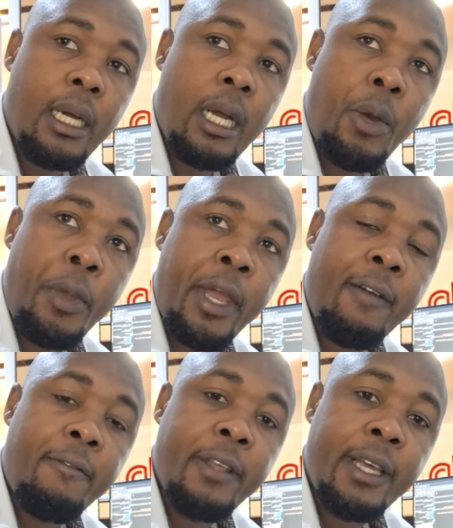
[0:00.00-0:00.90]
We
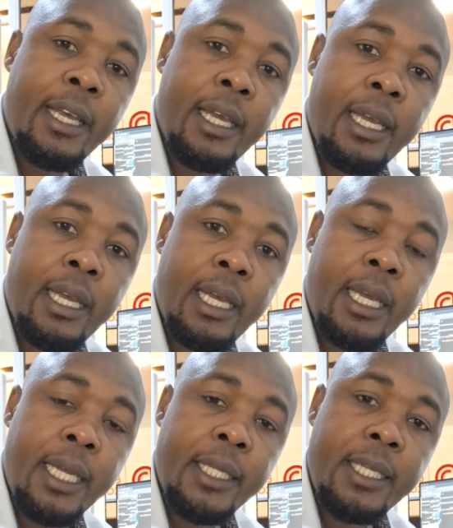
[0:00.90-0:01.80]
have the
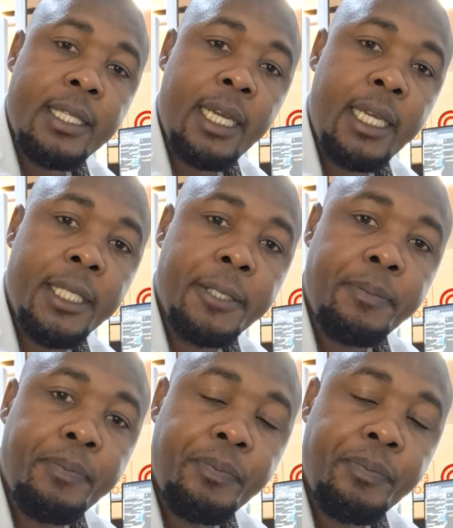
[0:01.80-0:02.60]
InDesign,